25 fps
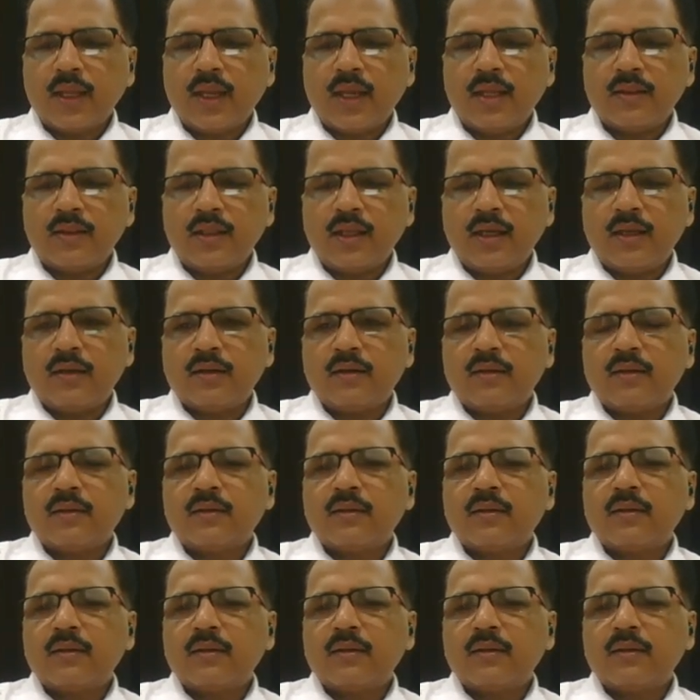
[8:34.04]
And then
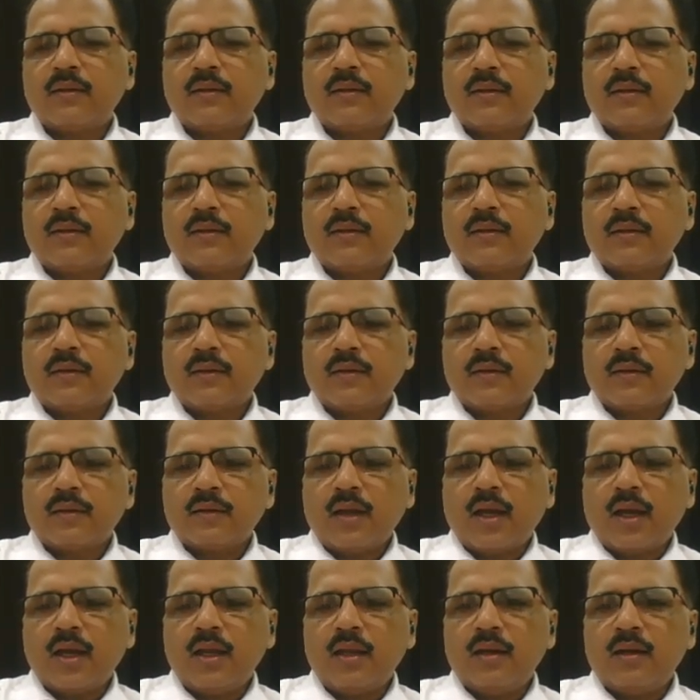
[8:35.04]

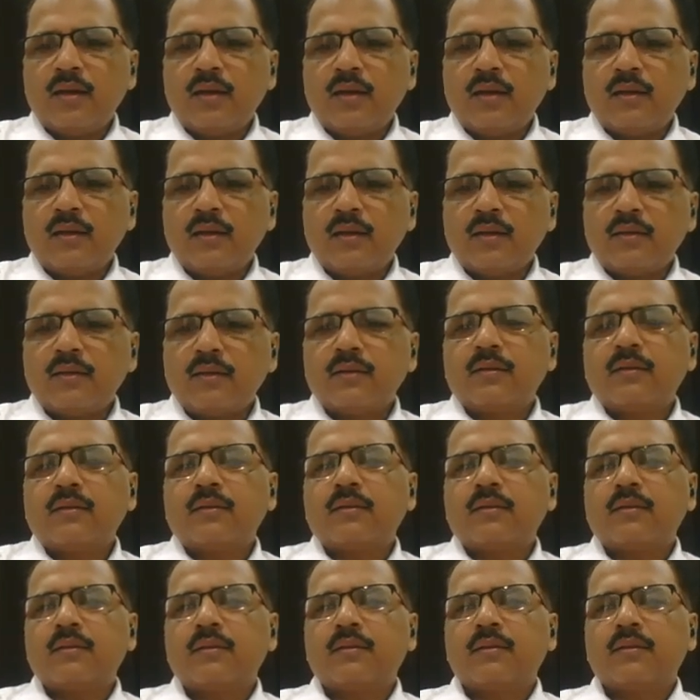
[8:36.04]
I'll
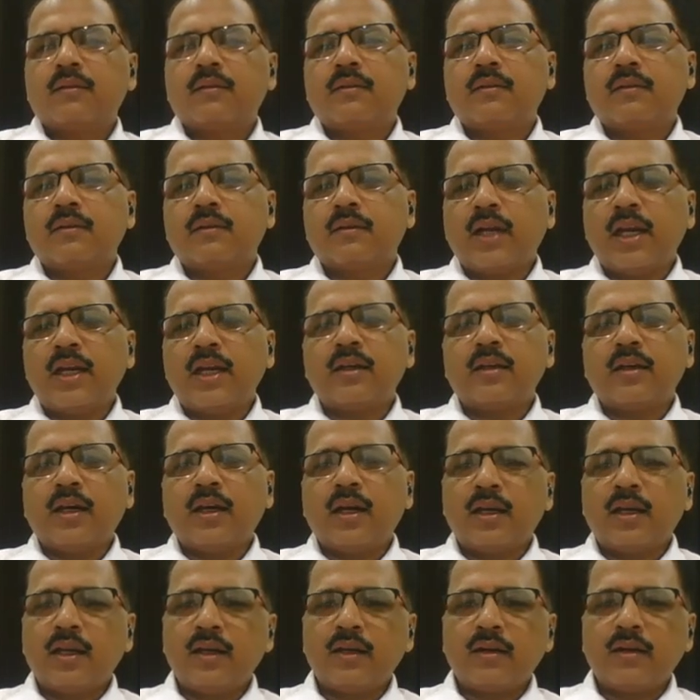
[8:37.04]
write
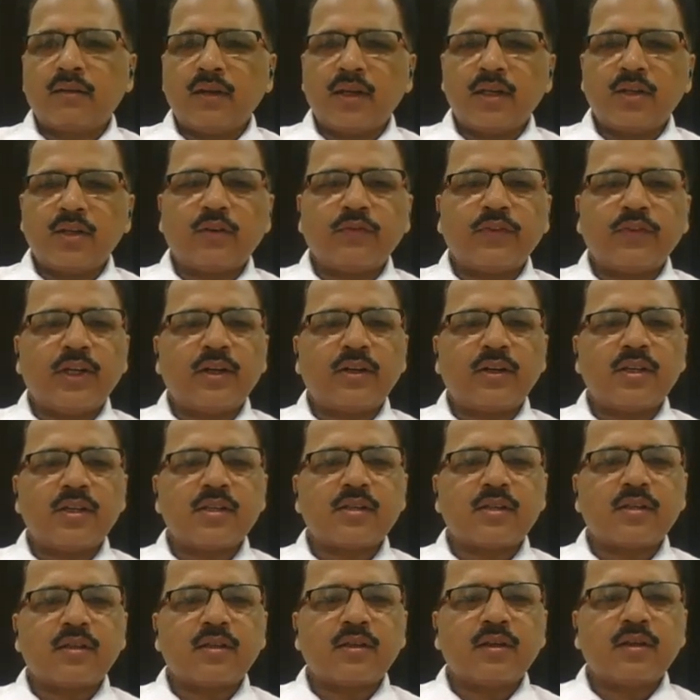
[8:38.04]
again rate of
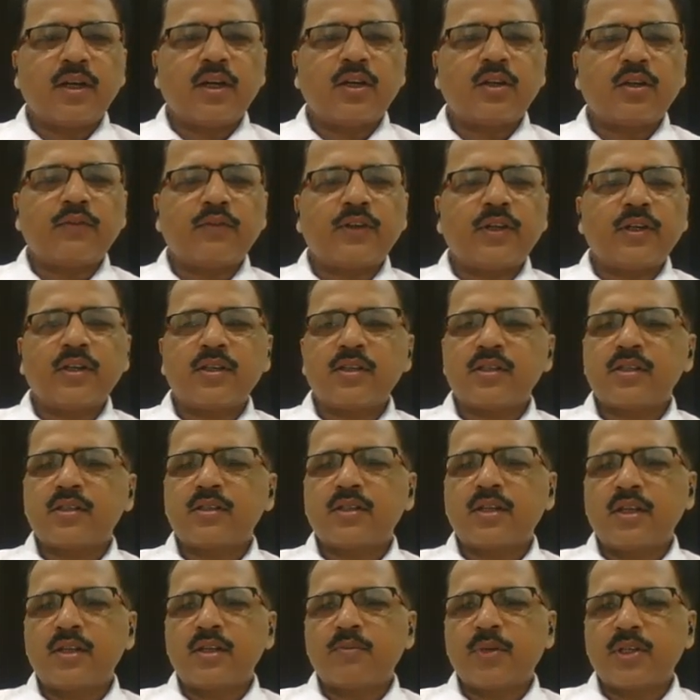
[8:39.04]
interest
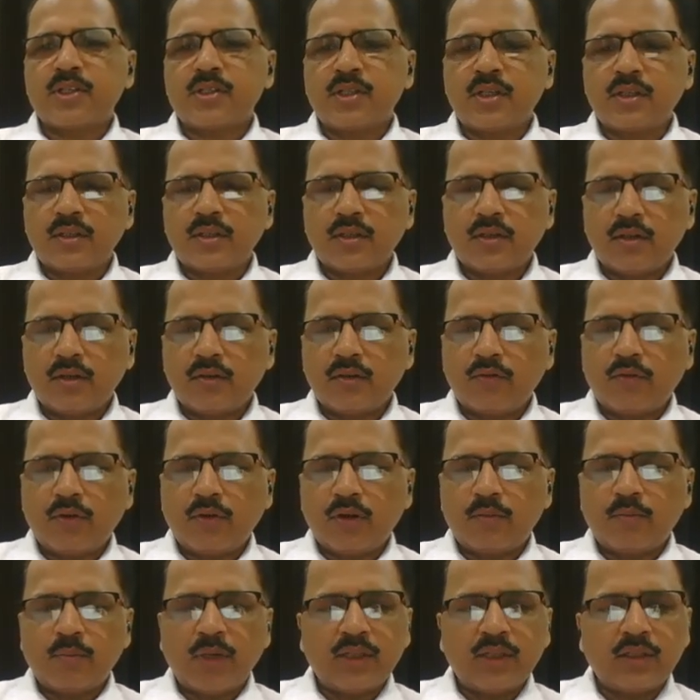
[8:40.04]
10%.
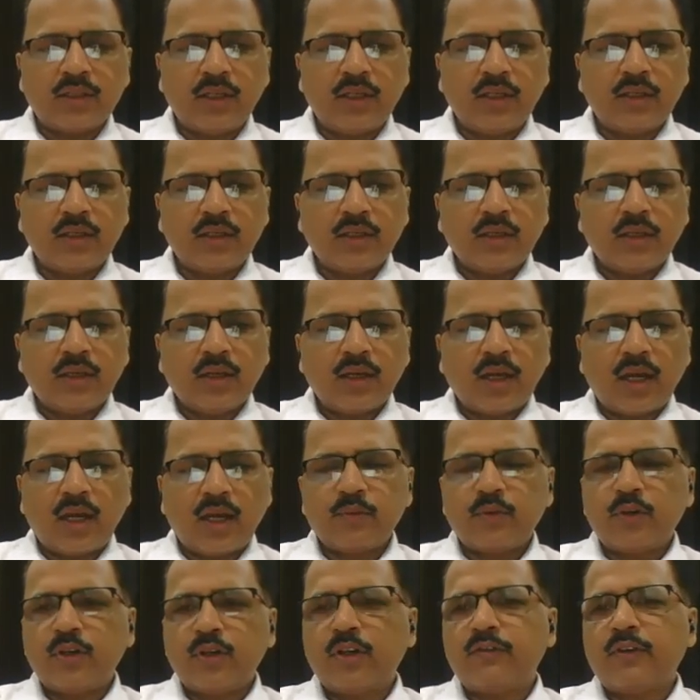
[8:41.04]
For monthly,
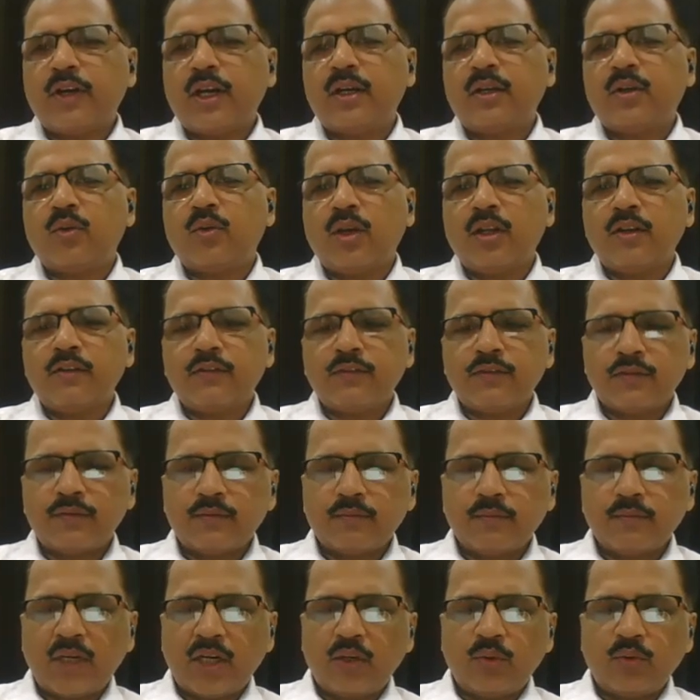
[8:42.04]
I have to divide 12
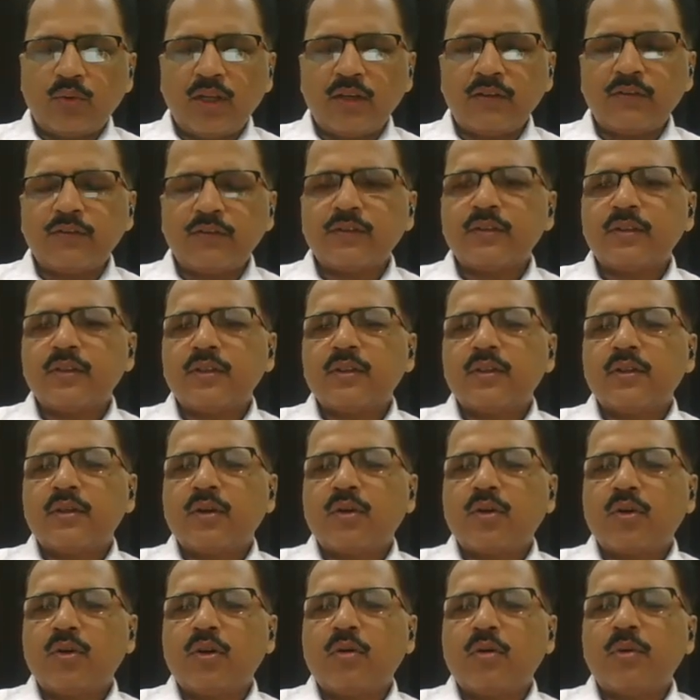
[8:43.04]
by 12,
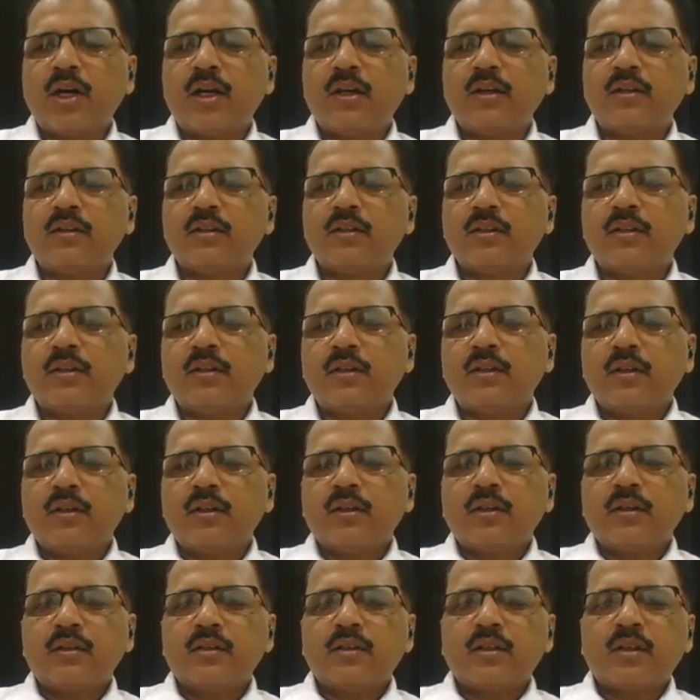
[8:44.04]
comma,
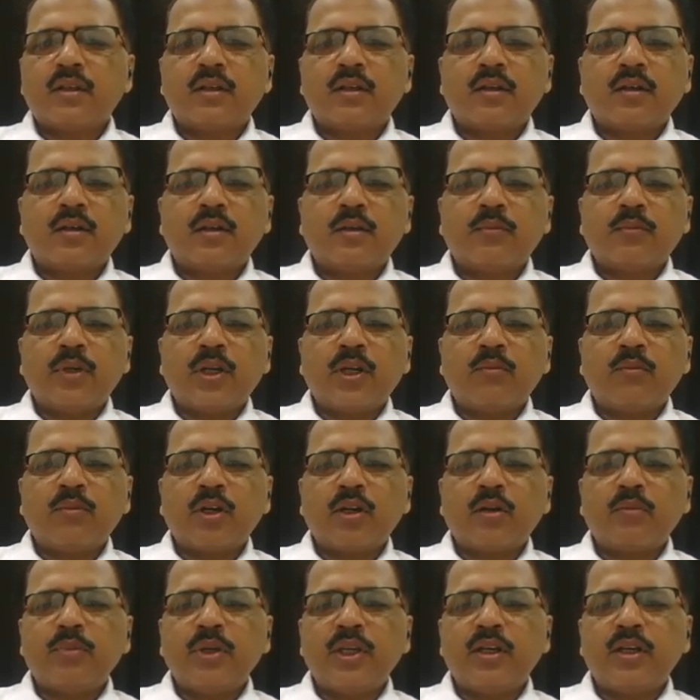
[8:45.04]
the
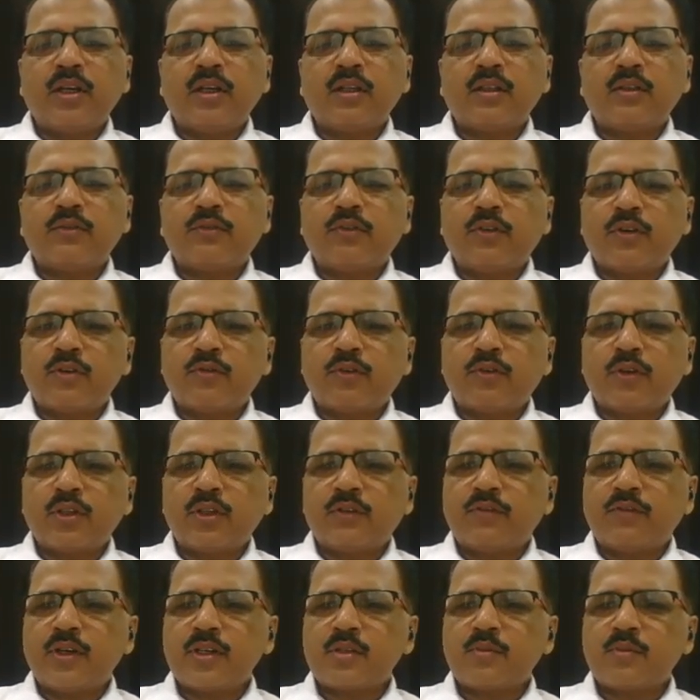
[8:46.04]
number of period for
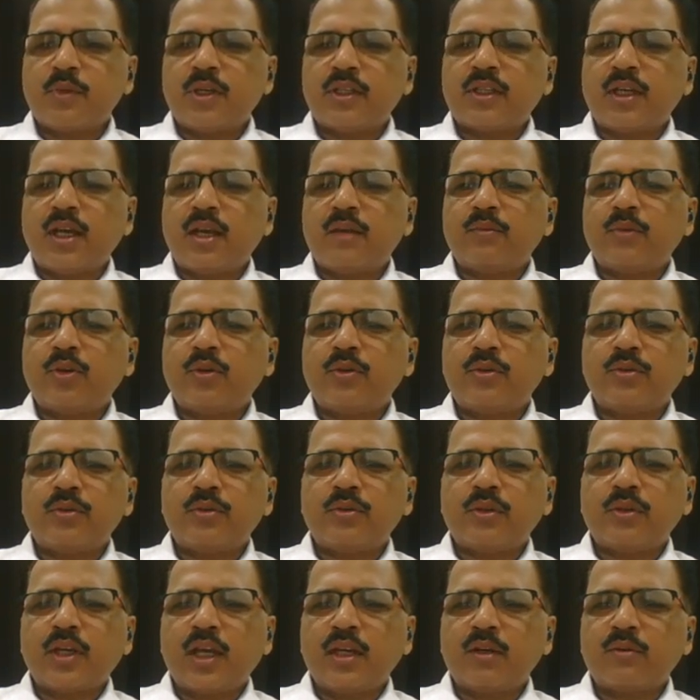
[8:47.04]
the first month I am going
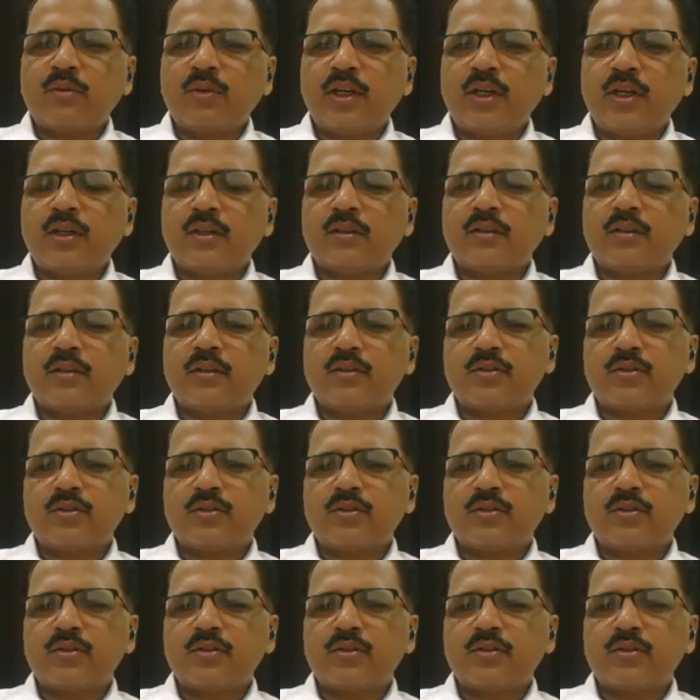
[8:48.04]
to calculate.